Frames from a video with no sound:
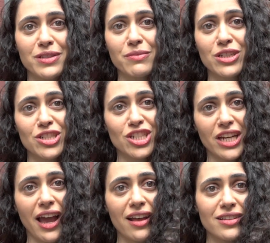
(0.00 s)
as much as she
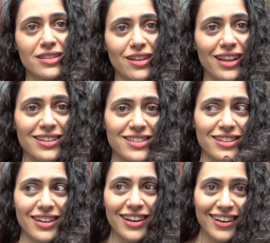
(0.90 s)
can. So
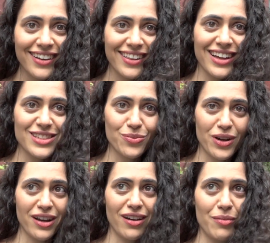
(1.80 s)
that's
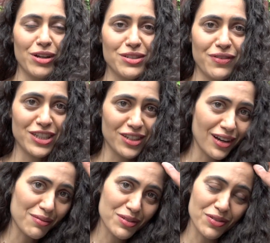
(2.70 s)
where her motivation
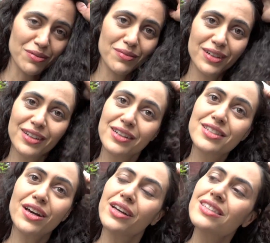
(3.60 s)
comes from.
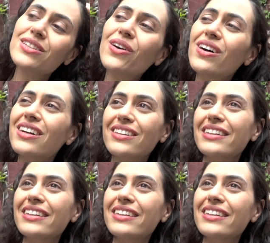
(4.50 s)
So it's not